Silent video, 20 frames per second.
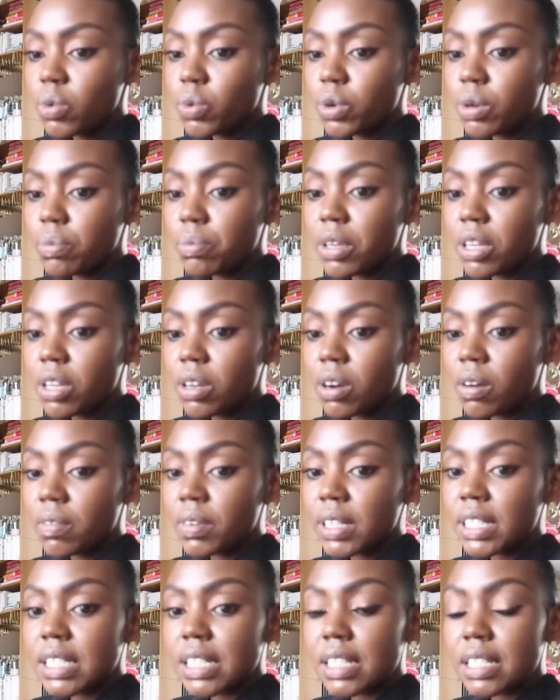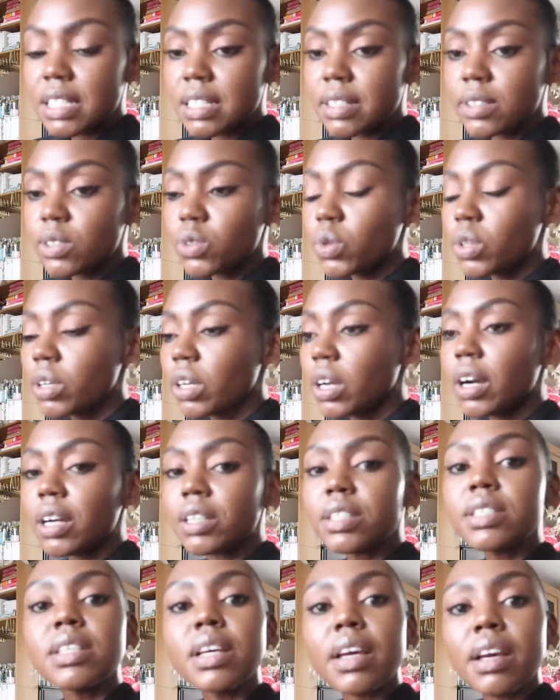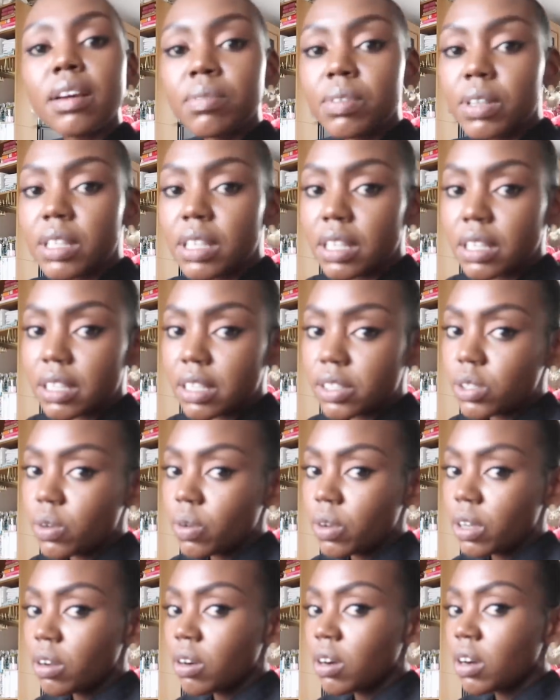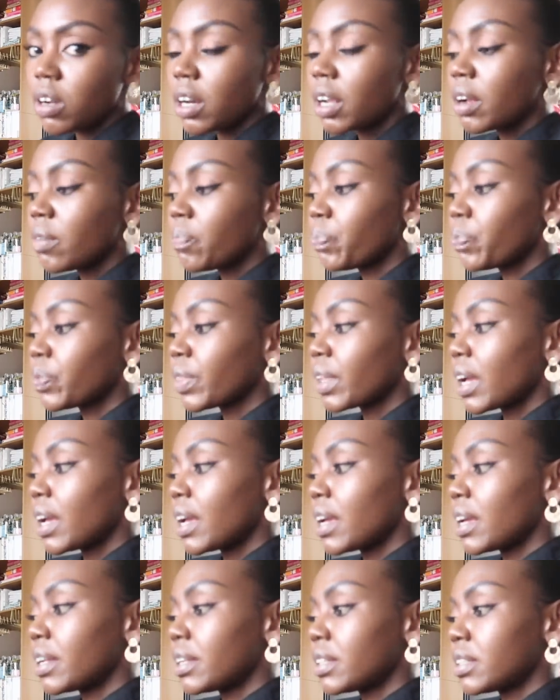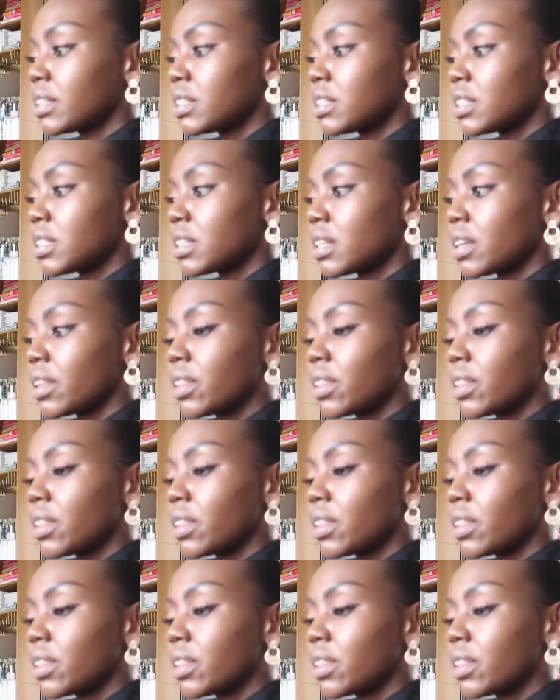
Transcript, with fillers: would be of assistance with regards to everything that's going on and